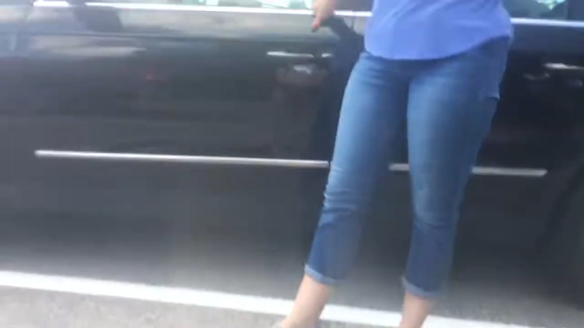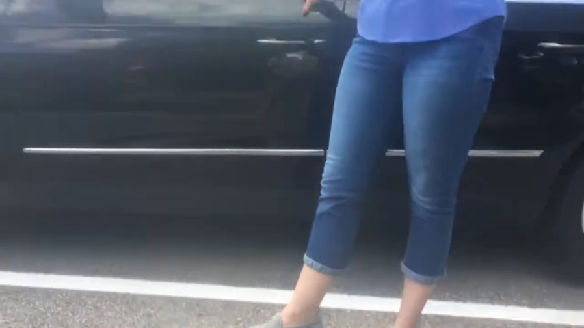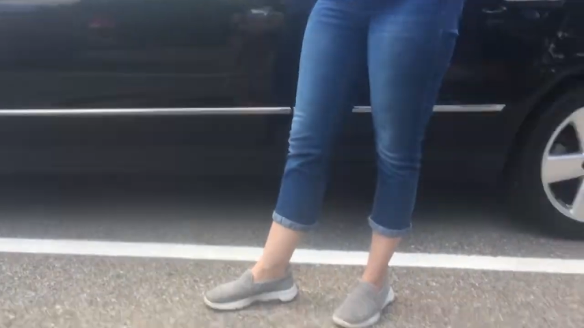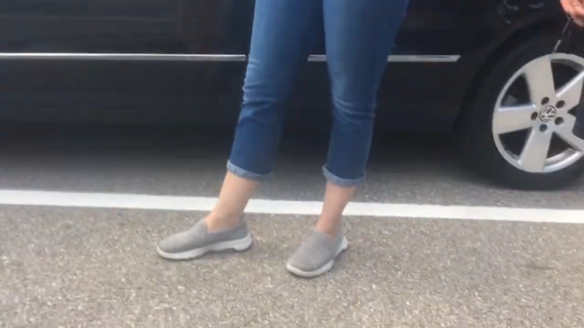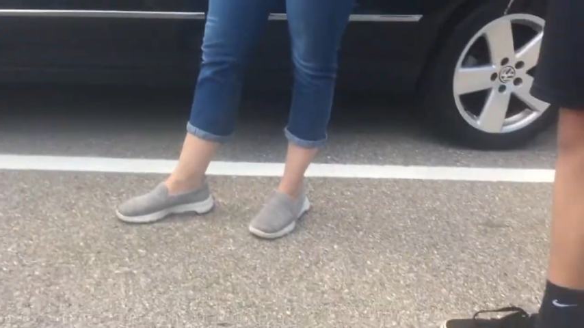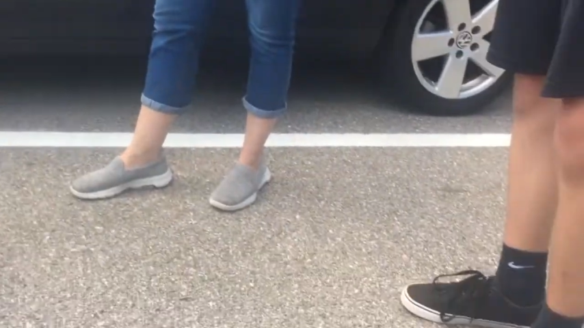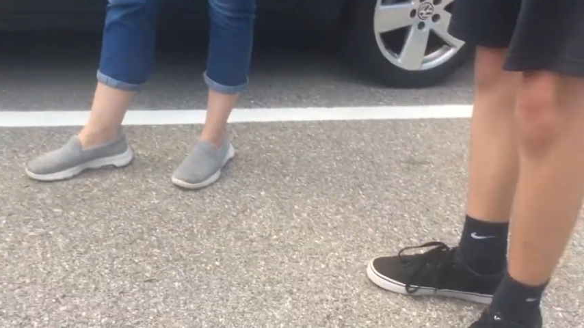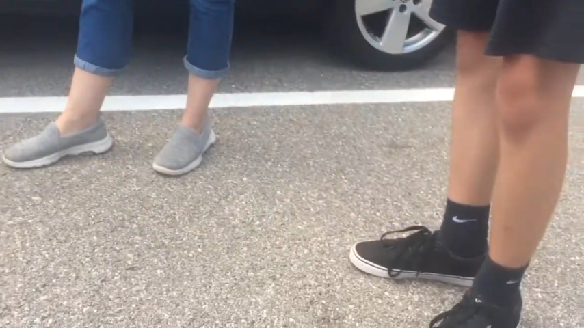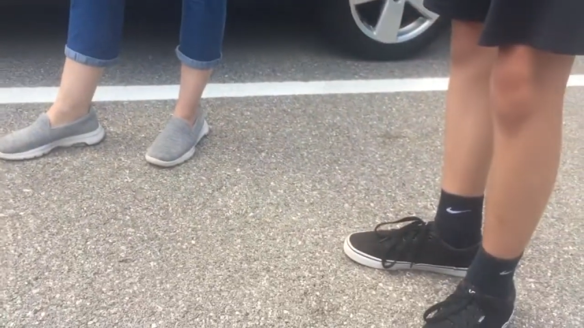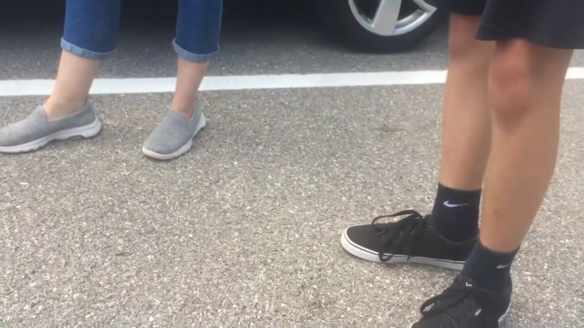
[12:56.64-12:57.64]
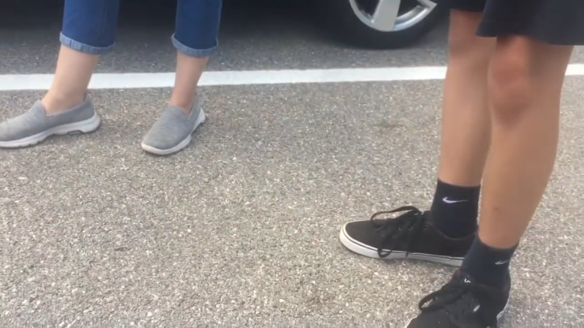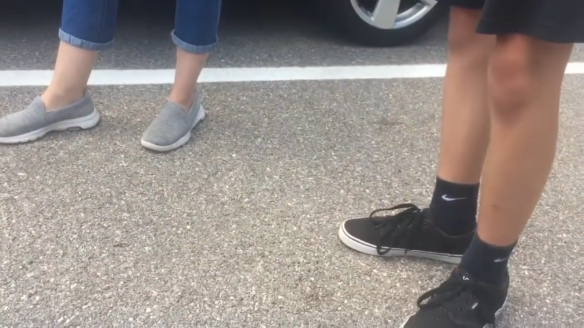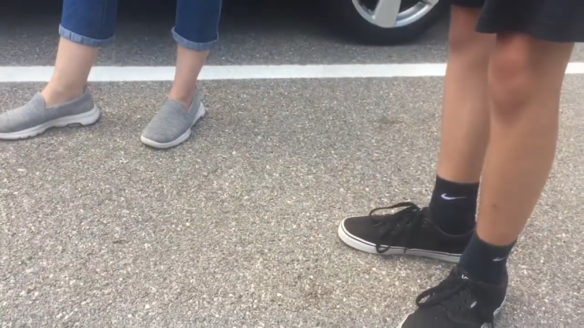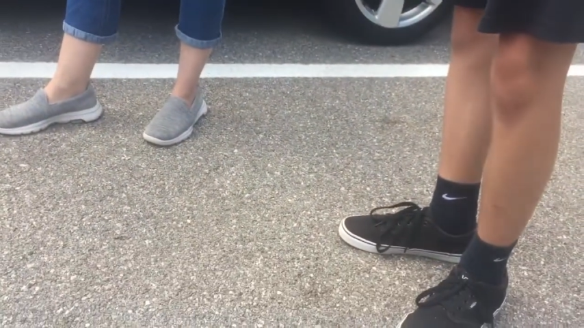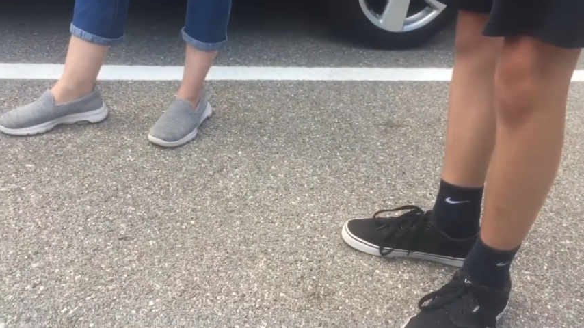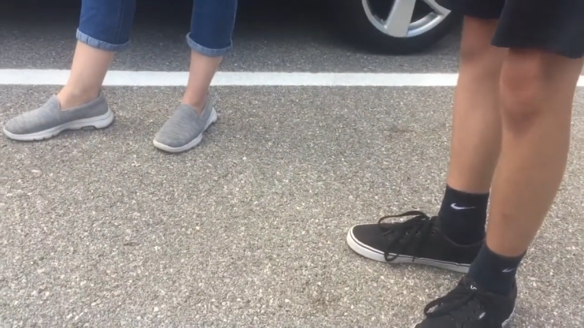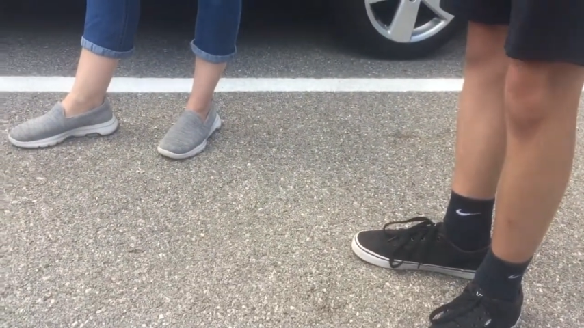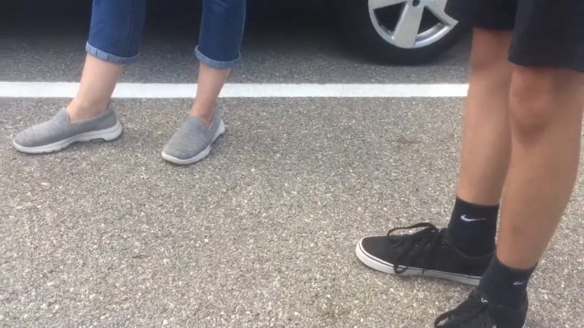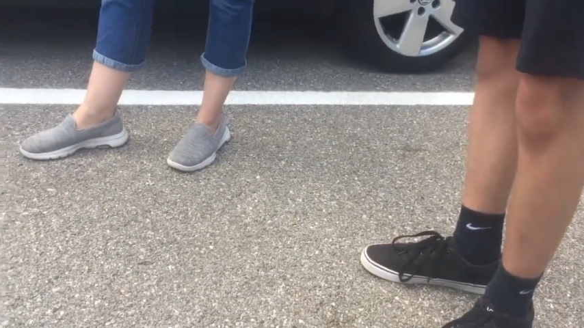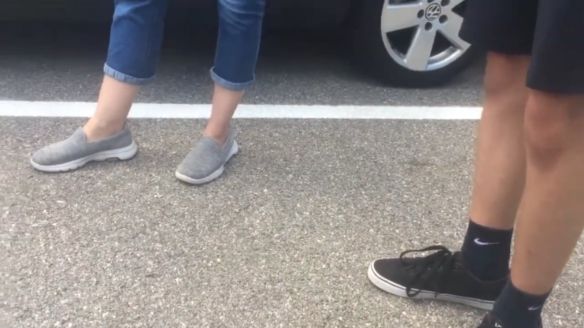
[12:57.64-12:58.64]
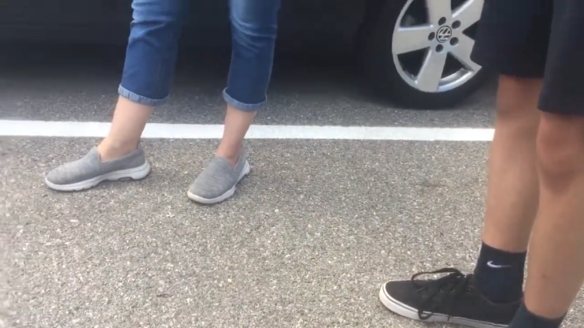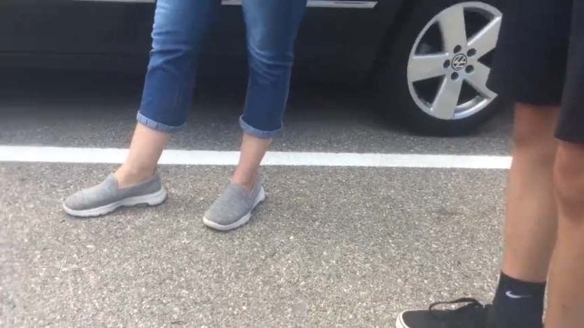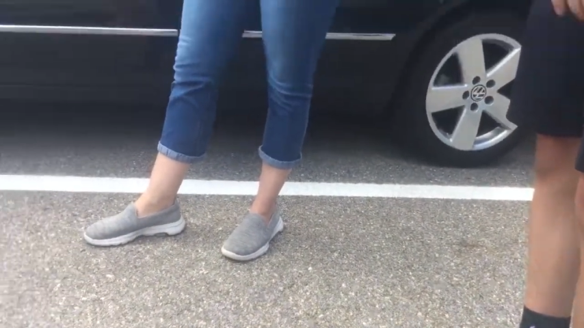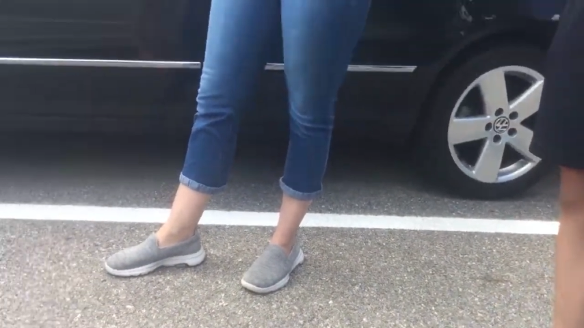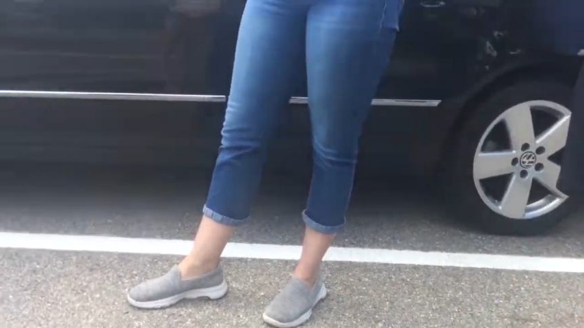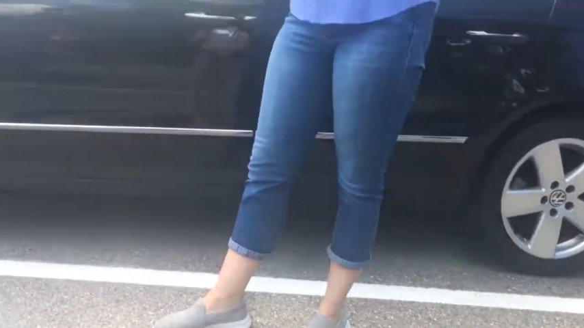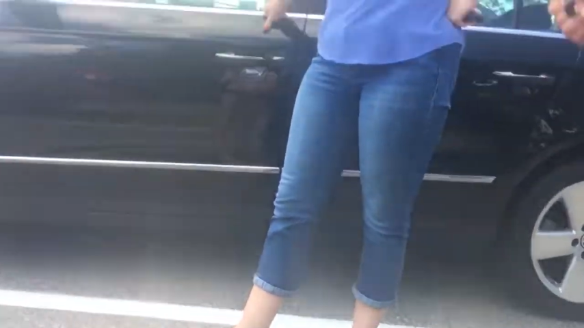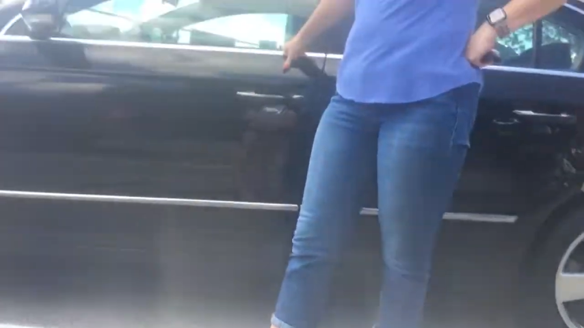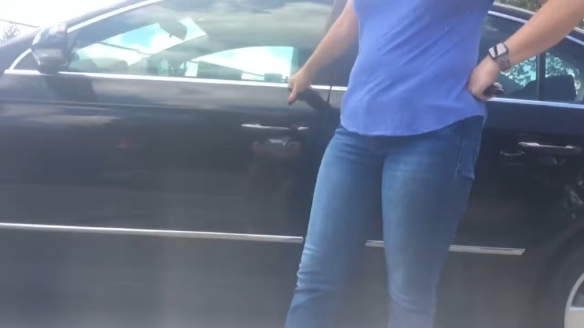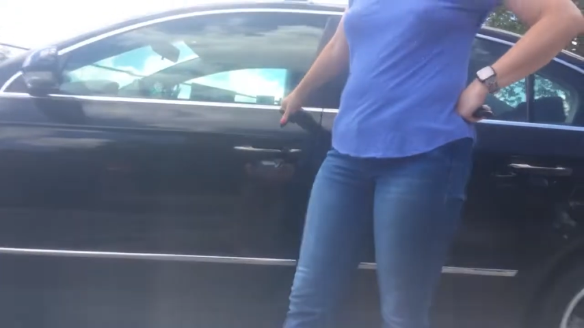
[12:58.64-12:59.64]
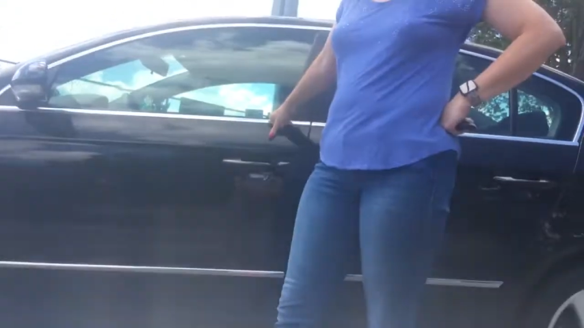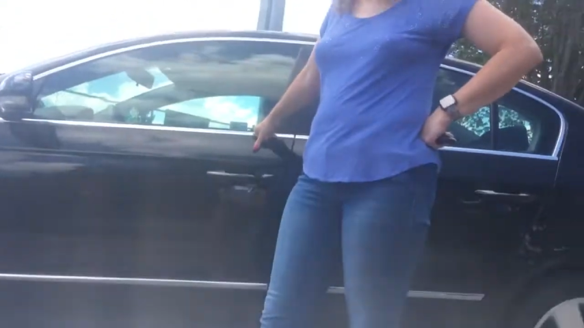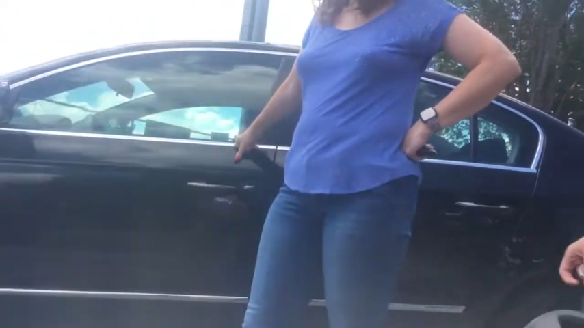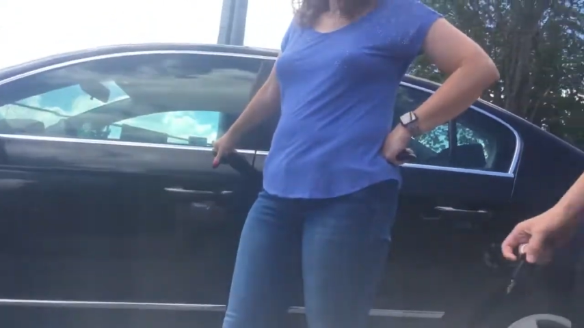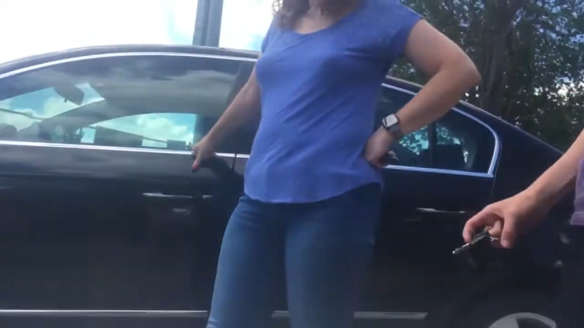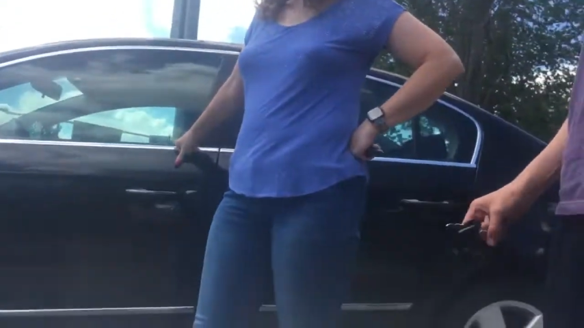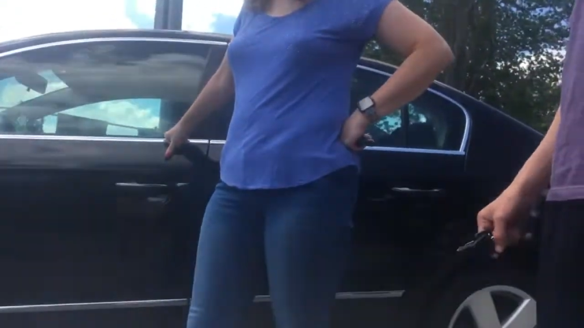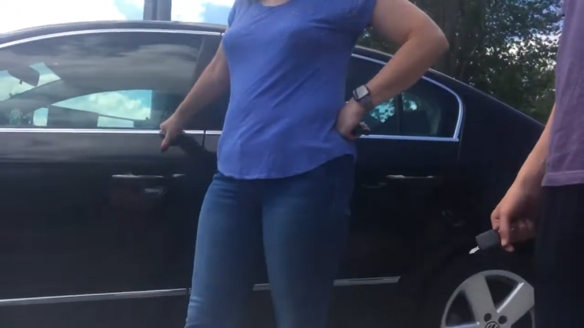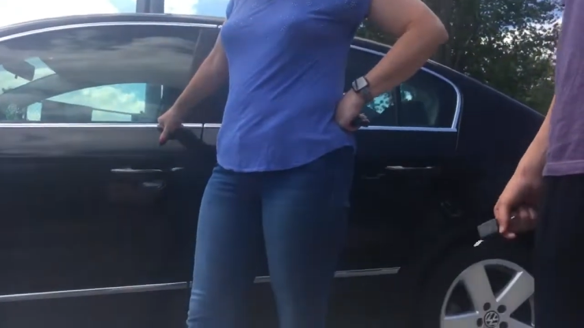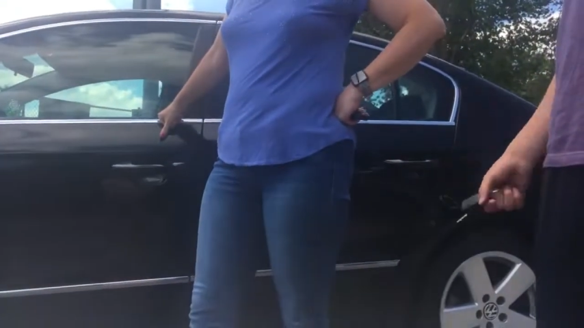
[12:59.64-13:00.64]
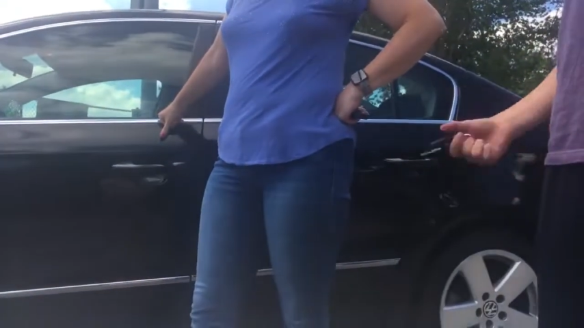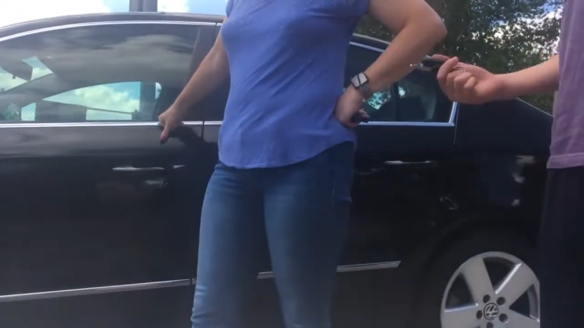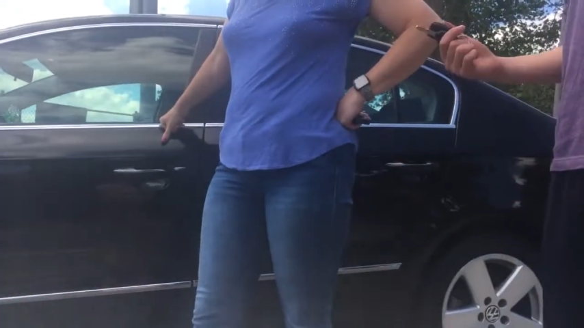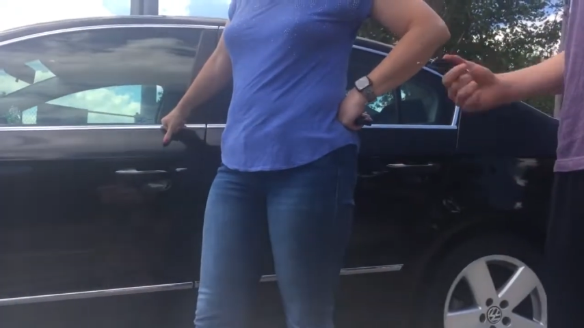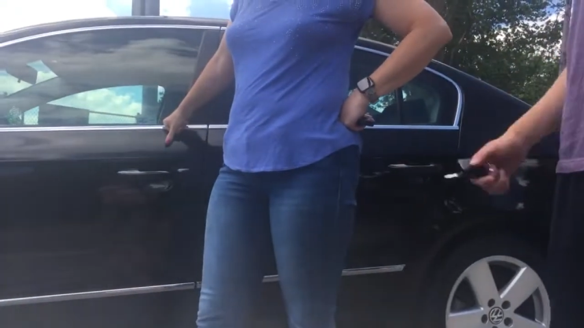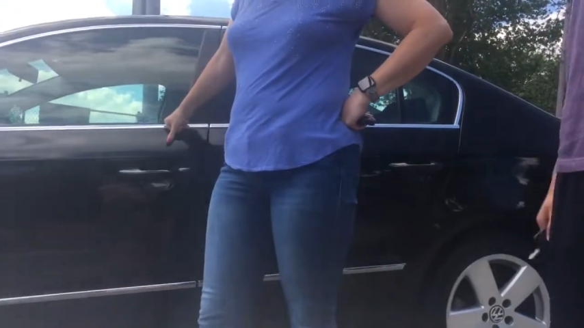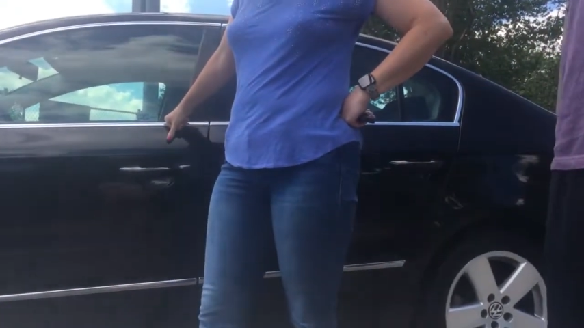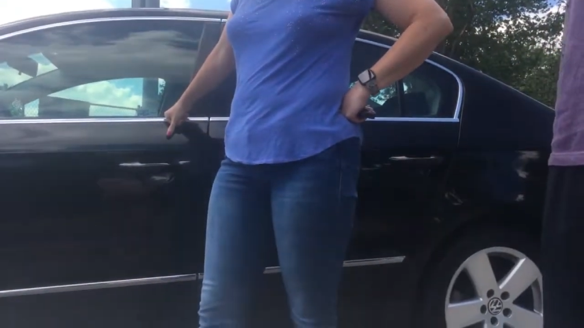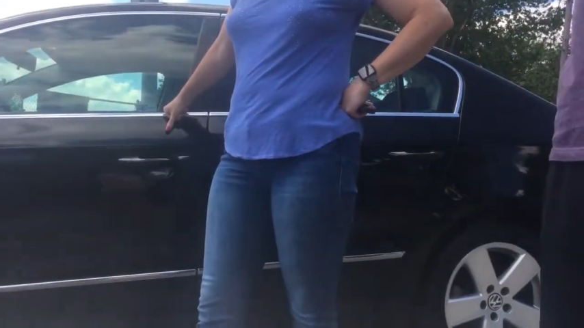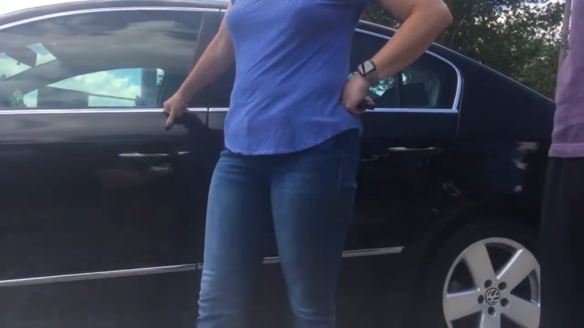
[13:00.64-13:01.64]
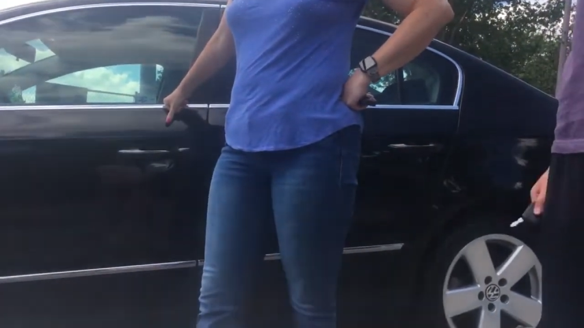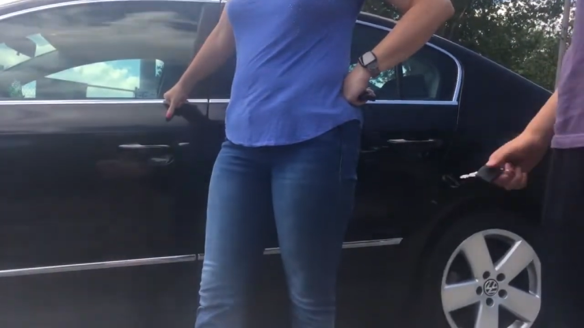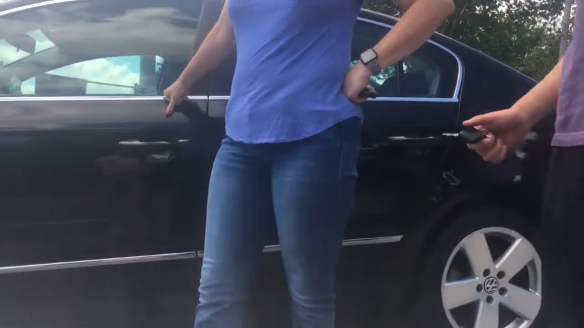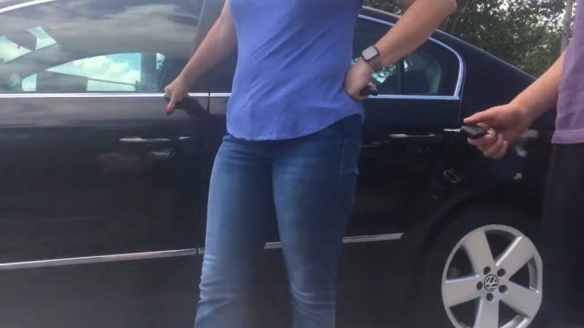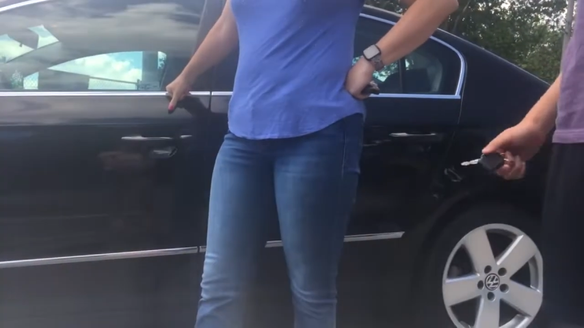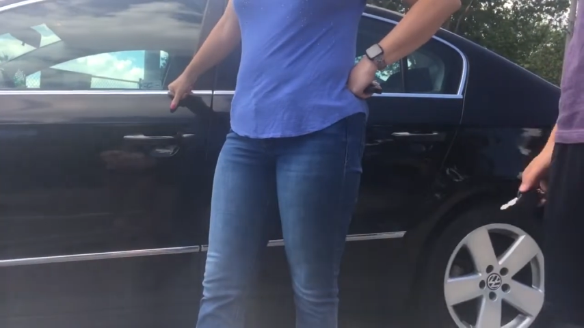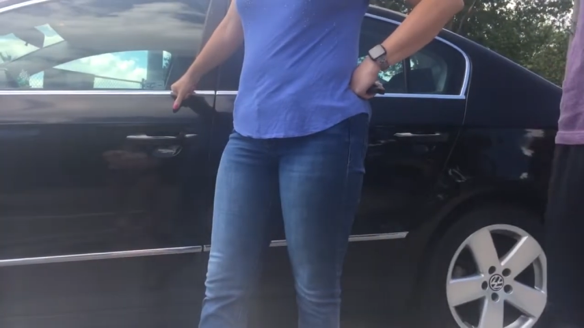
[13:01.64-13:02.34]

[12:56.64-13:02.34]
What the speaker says: No face is visible, so there are no lips to read.